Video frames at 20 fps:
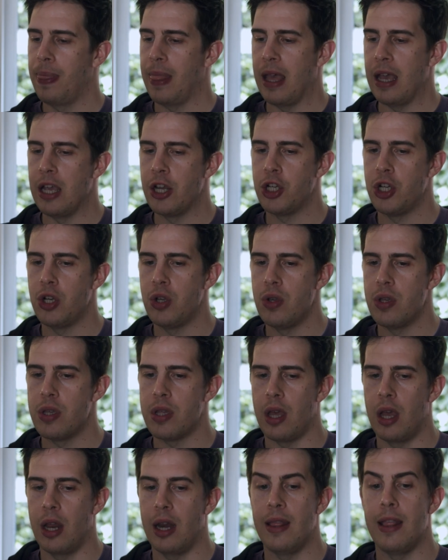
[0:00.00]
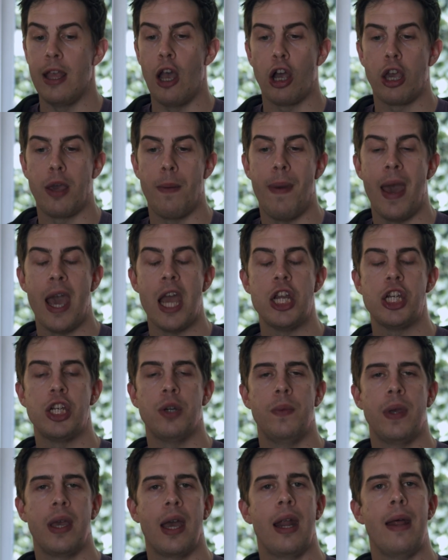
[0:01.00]
issues, and in the
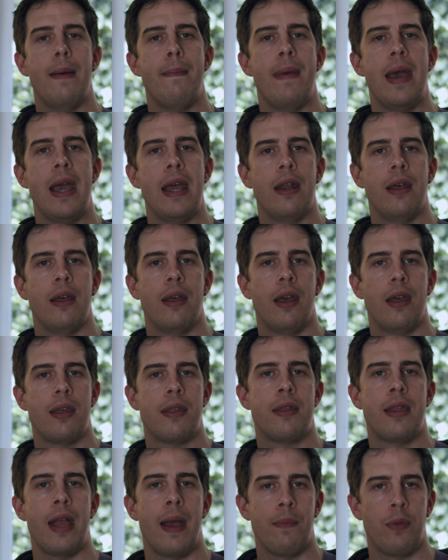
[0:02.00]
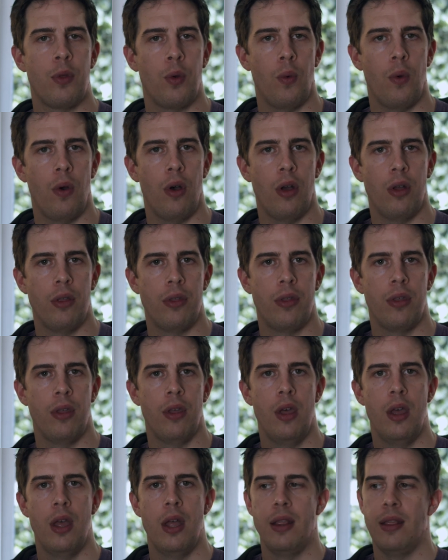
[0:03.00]
occupation we kind of made a step towards
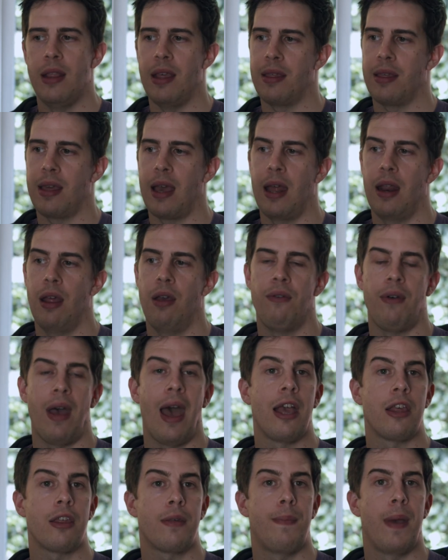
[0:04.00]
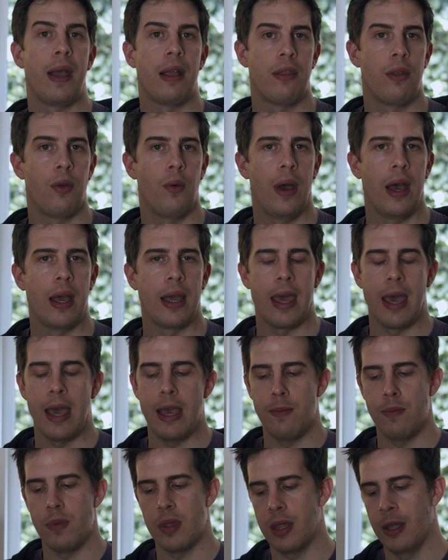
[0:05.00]
this kind of aspect to our
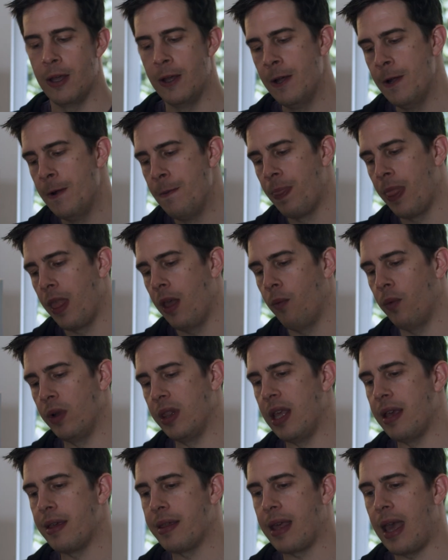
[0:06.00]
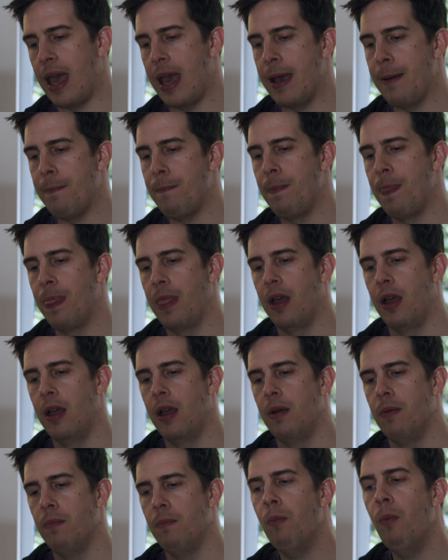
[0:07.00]
games. With this game,
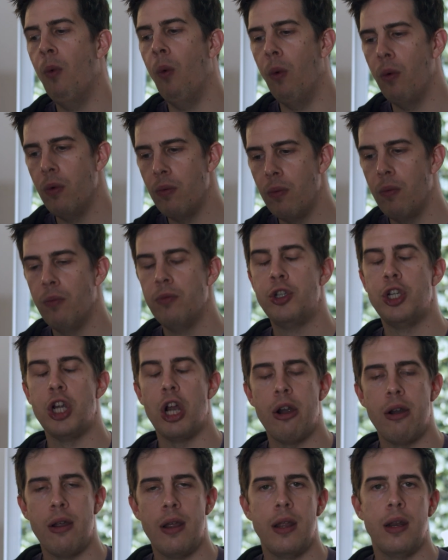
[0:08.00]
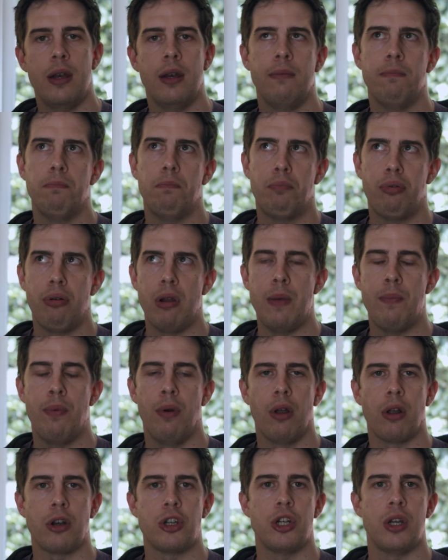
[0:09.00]
during
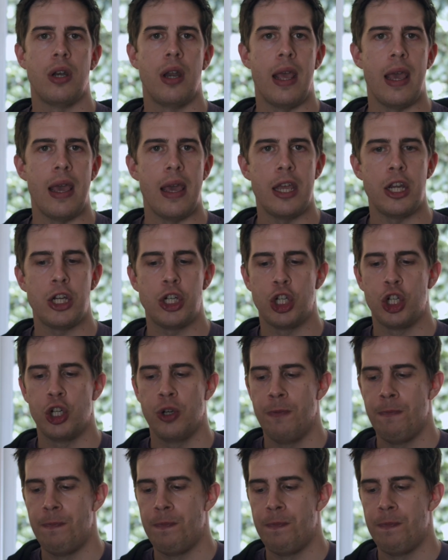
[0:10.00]
pre-production-ish,